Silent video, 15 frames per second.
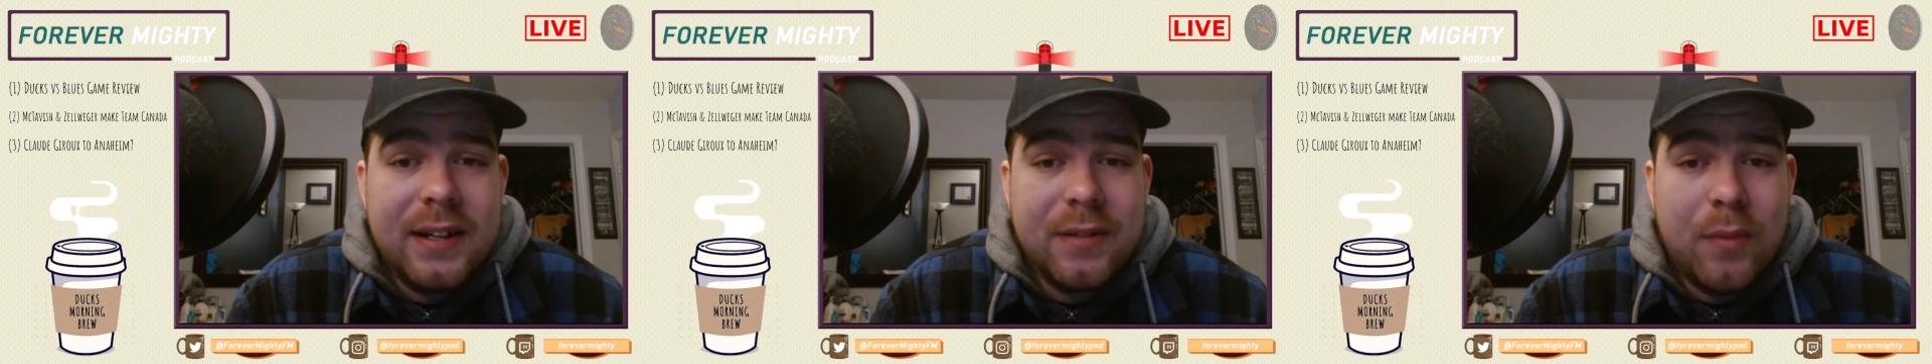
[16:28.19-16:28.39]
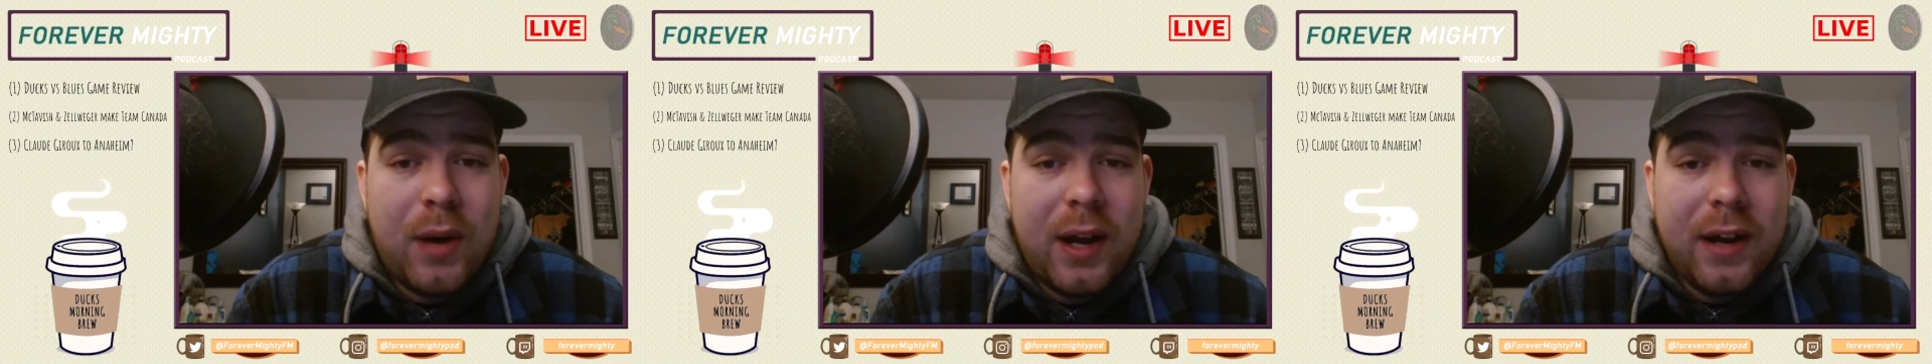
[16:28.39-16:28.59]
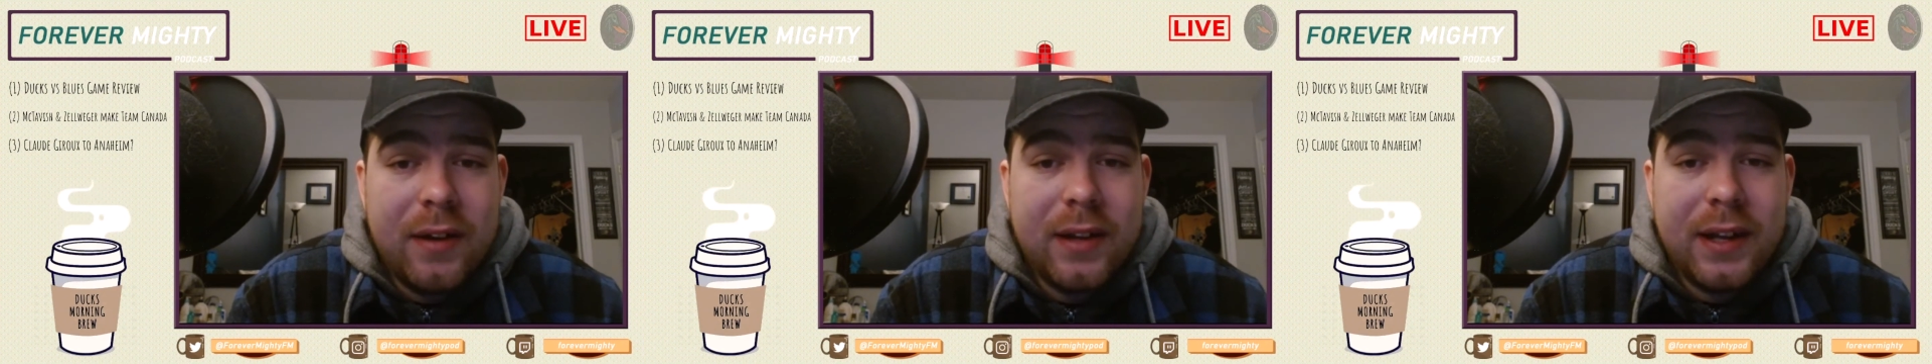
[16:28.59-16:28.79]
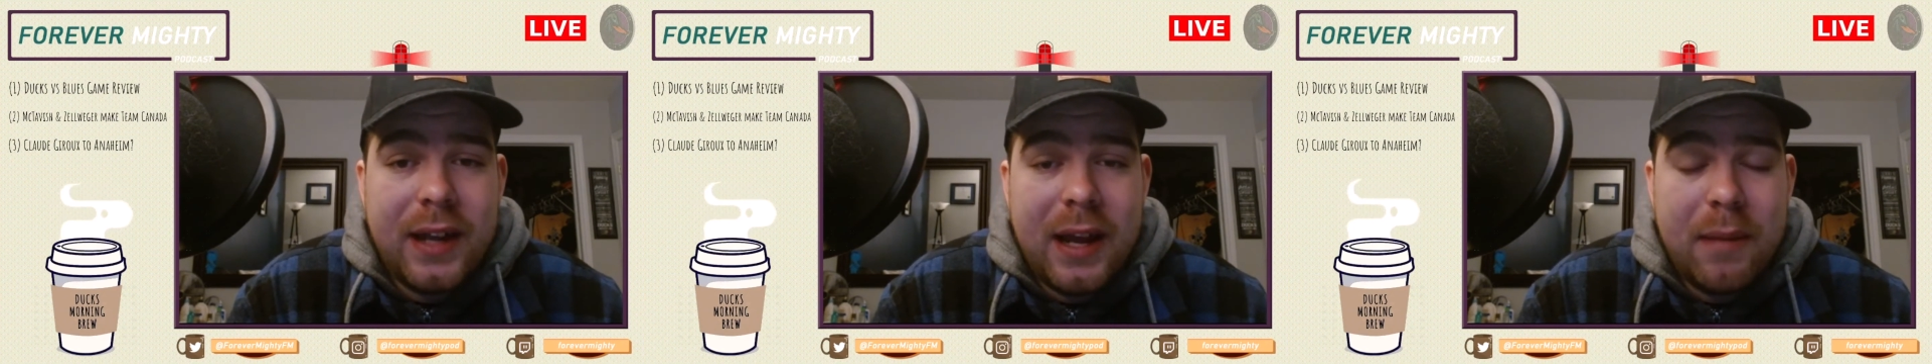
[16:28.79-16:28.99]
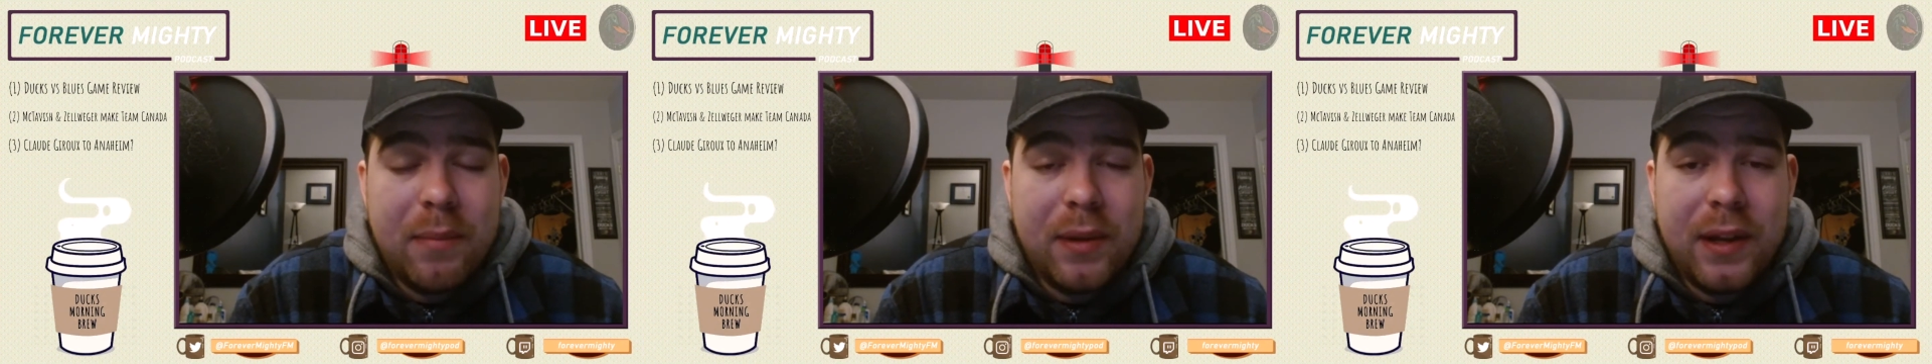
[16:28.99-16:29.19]
It's wild. I
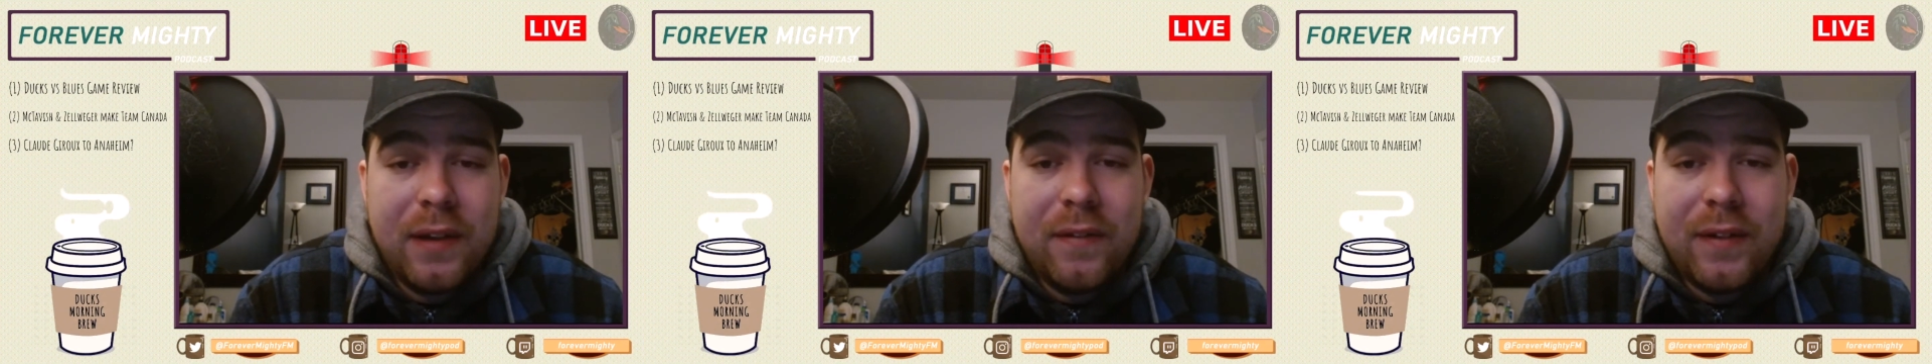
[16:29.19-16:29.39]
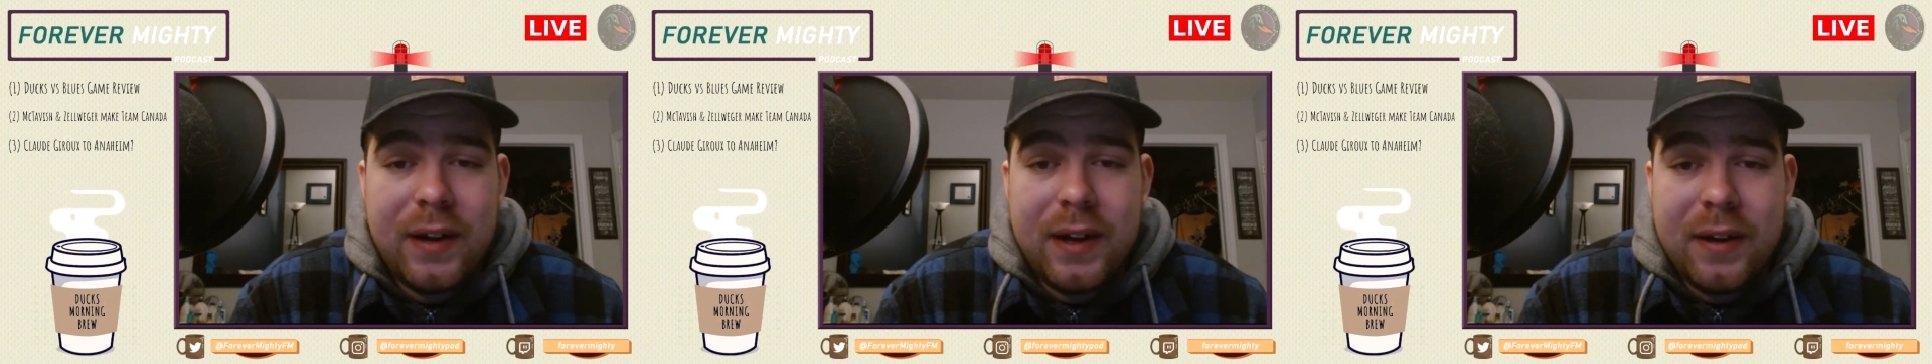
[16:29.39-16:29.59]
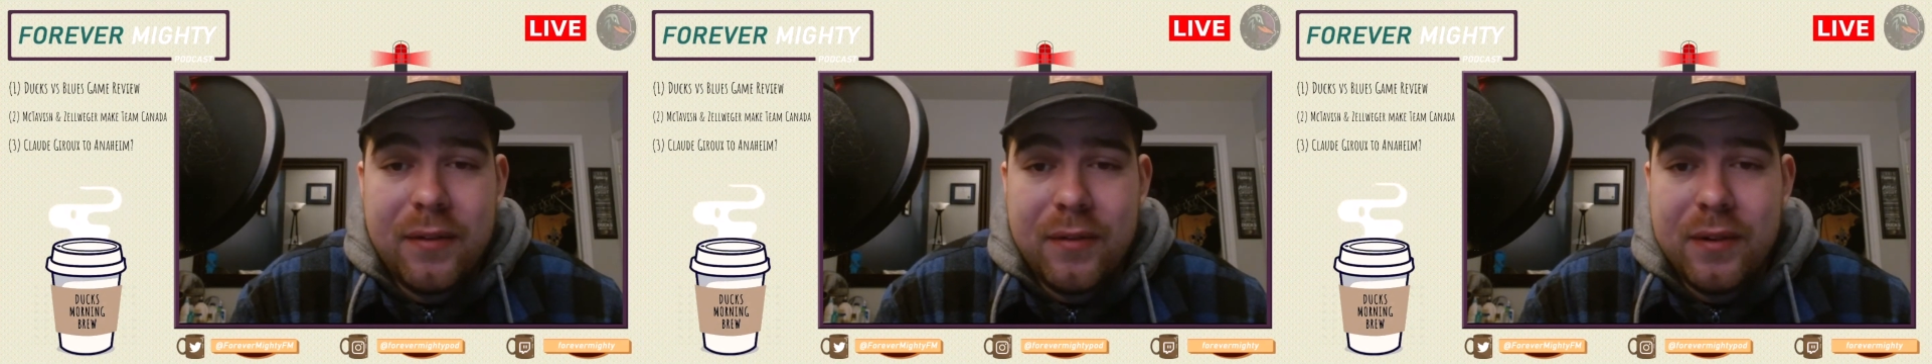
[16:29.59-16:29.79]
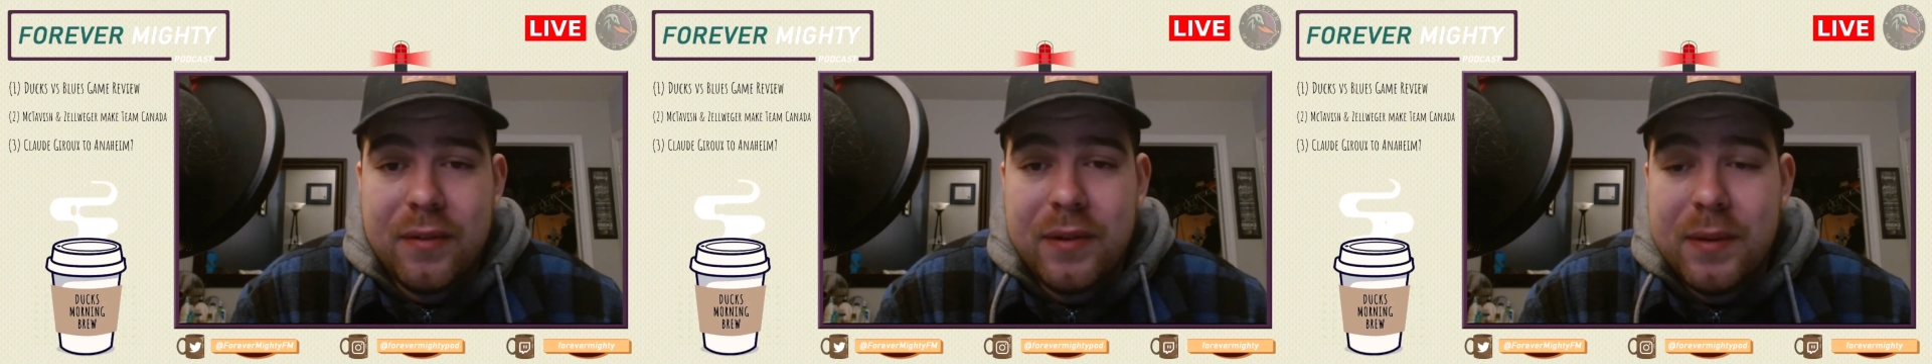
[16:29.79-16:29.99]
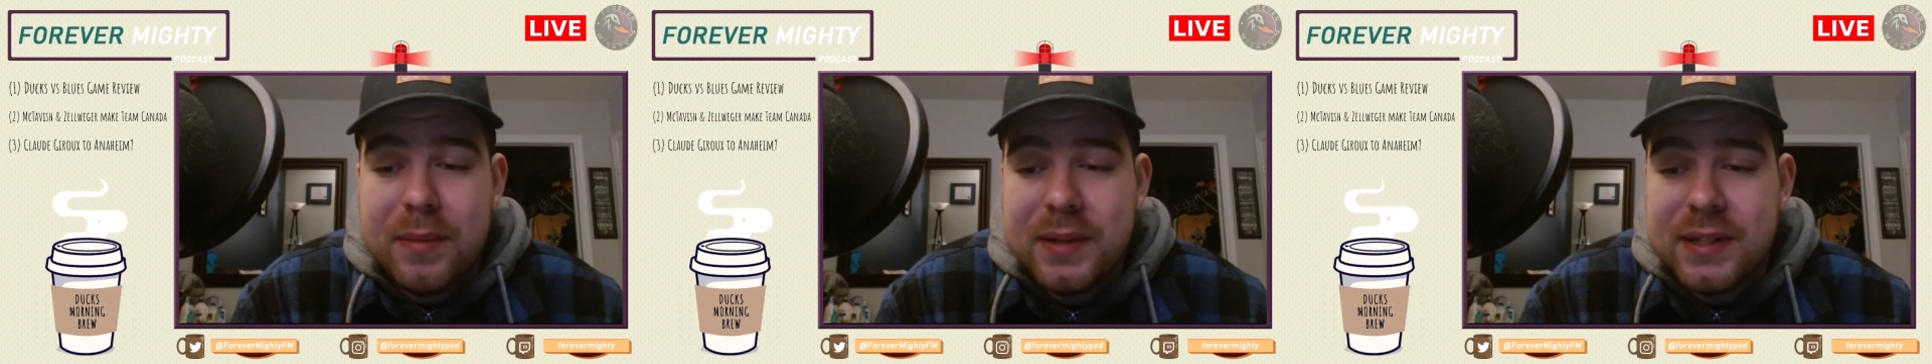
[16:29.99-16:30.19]
can't believe
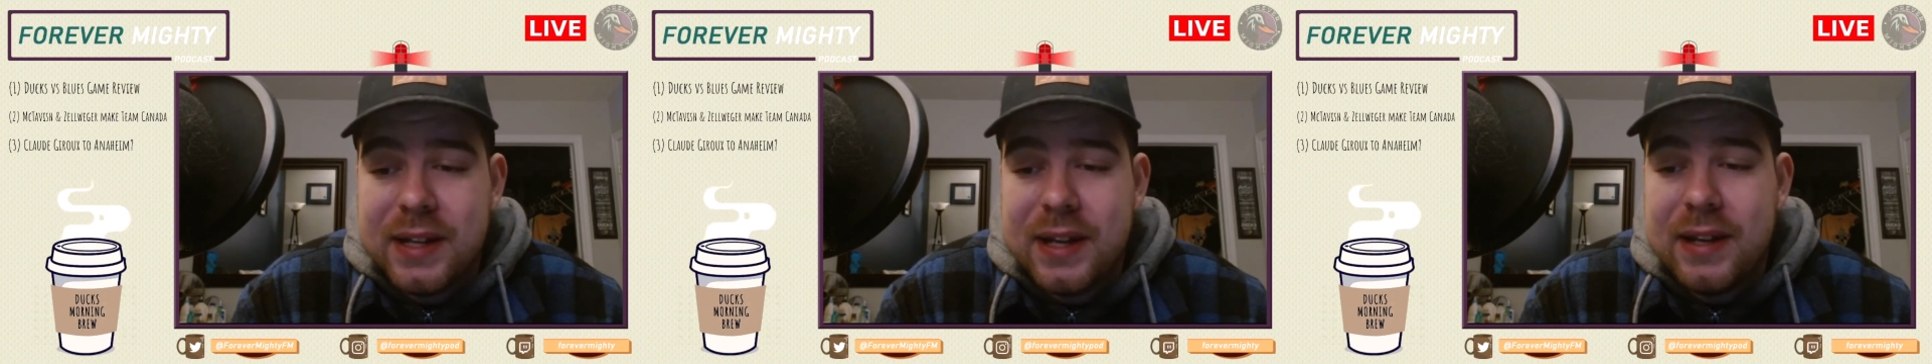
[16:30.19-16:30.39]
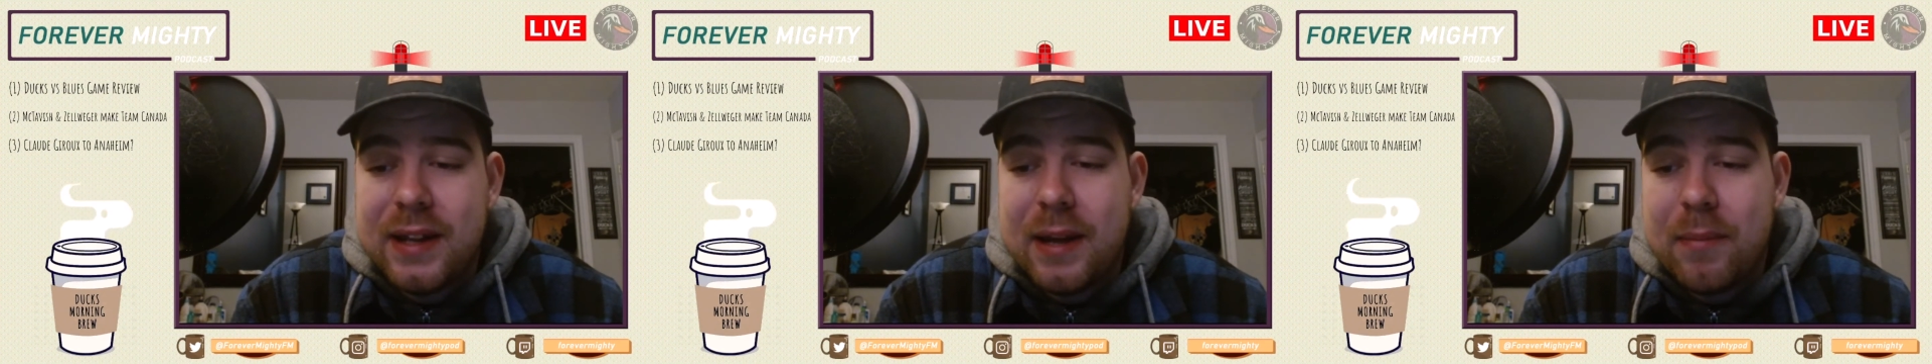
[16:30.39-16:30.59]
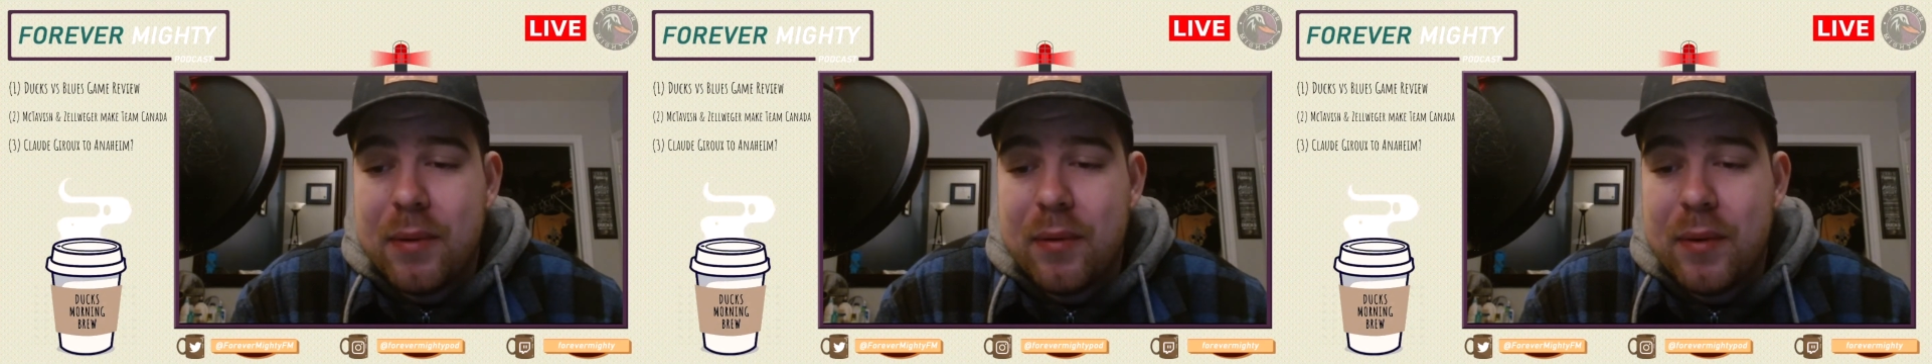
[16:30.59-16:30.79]
we'd be saying that,